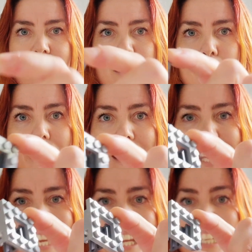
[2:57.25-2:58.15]
but
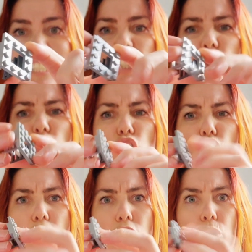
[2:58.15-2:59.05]
it is
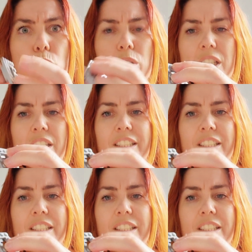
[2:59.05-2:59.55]
so solid.